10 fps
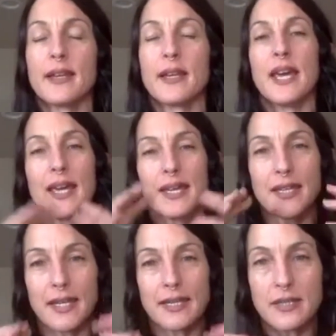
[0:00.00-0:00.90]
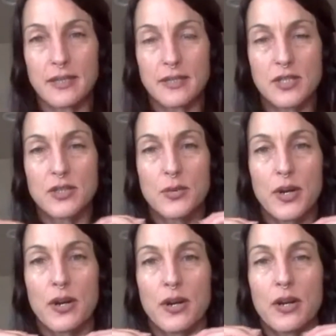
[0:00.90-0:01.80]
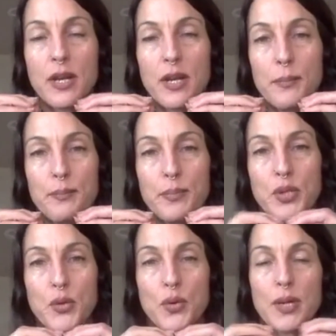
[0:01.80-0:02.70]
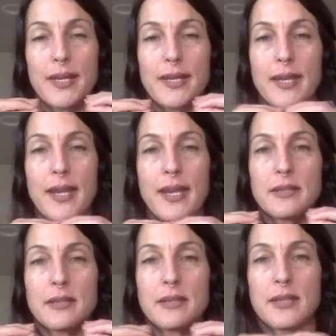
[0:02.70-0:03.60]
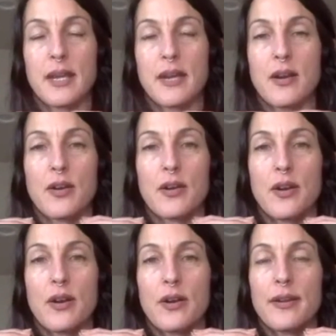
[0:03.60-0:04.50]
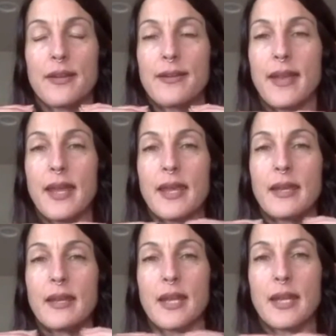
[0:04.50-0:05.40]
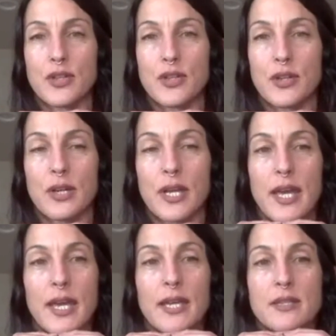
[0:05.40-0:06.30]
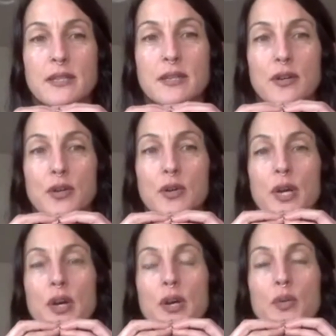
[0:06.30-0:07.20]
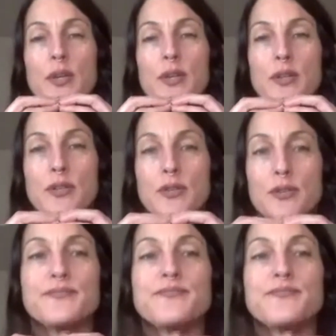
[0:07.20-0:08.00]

and gets us to our pure innate state, our innate nature. And so we do,